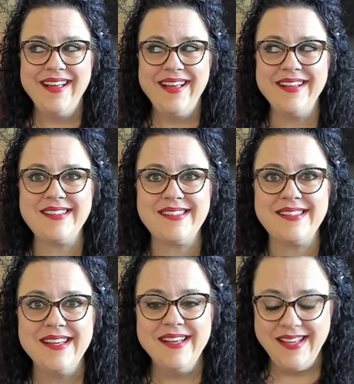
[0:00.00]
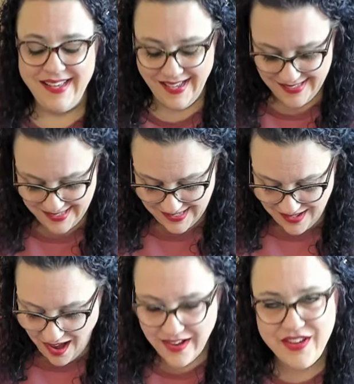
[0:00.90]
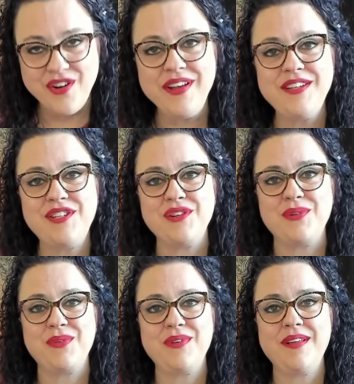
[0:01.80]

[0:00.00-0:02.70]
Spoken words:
It's not going to.